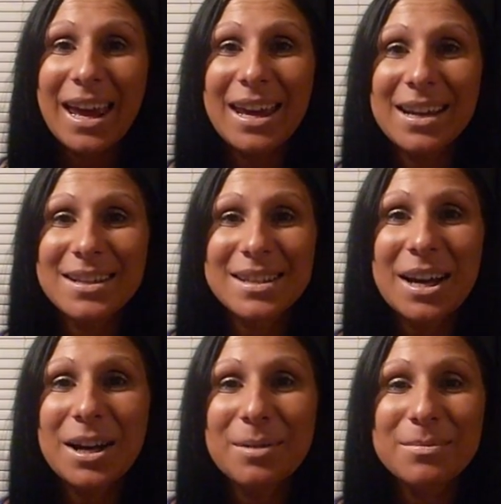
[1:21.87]
and
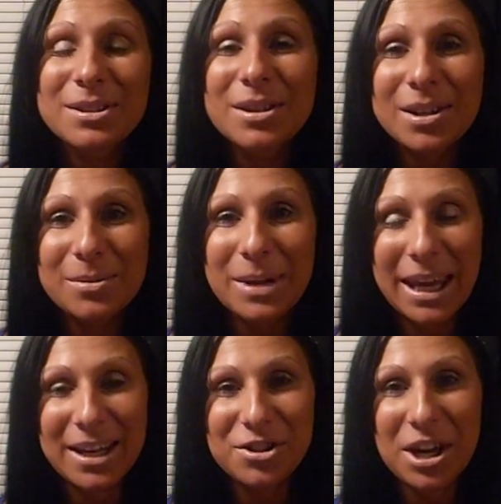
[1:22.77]
slowly we
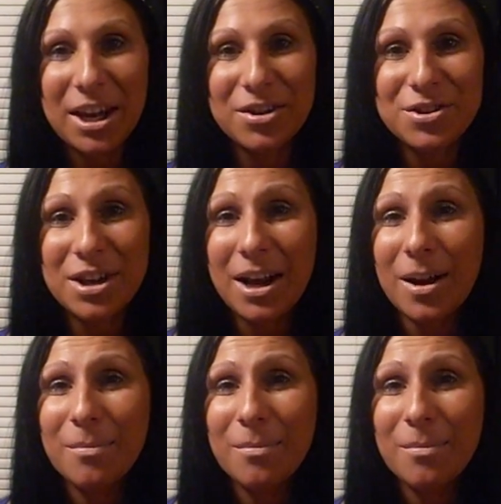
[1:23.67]
can change,